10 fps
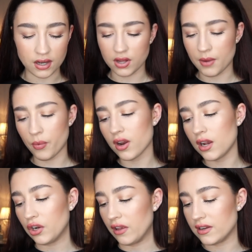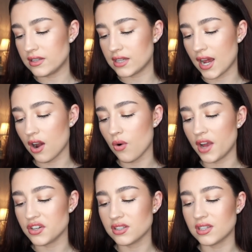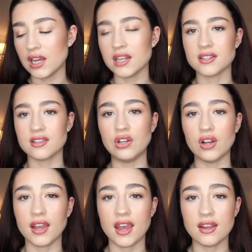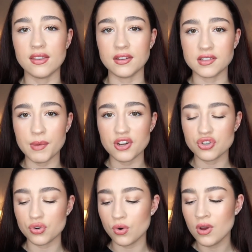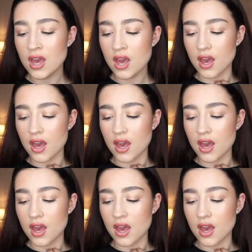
Like, when I look at this now, I just think it doesn't look like anything special.